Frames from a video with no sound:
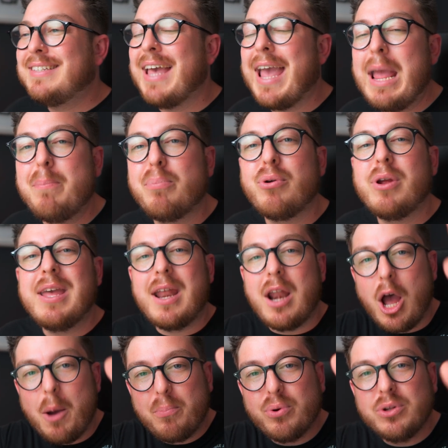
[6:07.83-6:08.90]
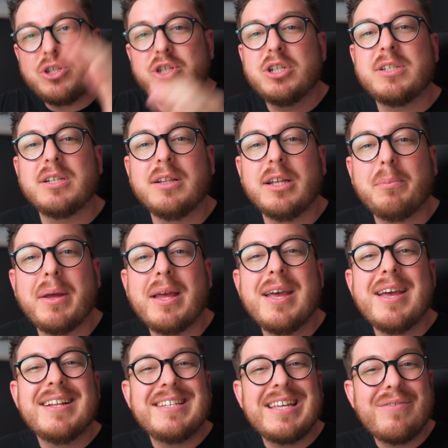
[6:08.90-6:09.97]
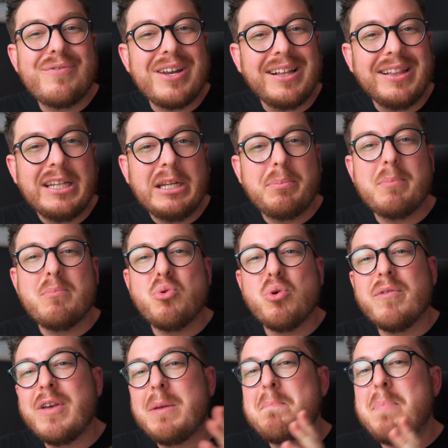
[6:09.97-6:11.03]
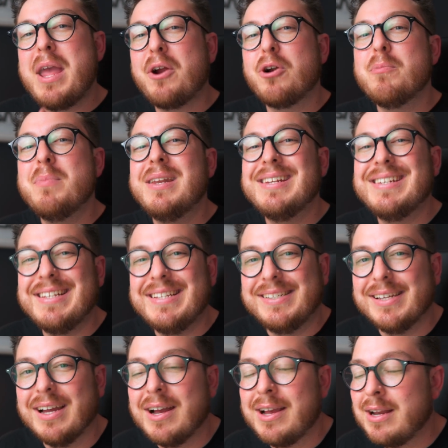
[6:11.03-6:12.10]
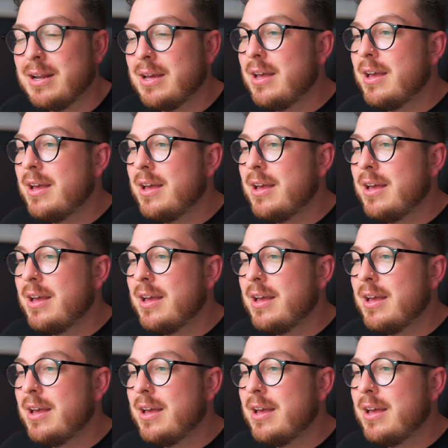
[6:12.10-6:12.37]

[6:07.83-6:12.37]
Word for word: tapering it upwards just a little bit to give it a little bit more of a pyramid design.